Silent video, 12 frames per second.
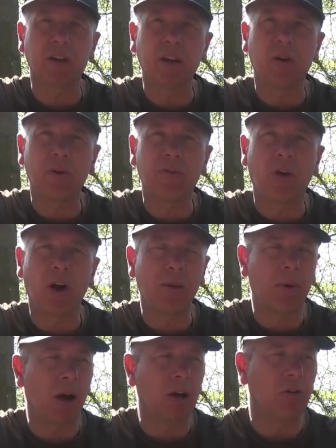You know, if I
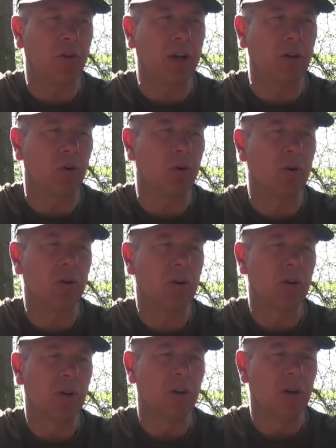am hungry or
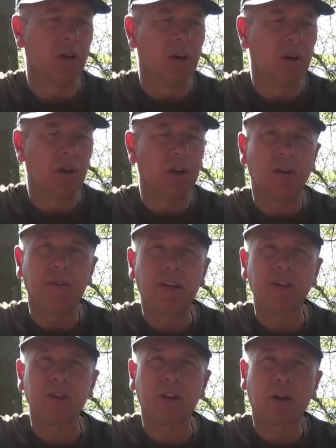if it
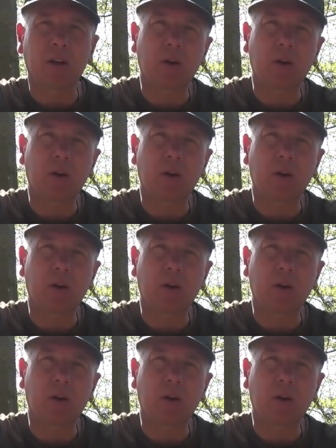doesn't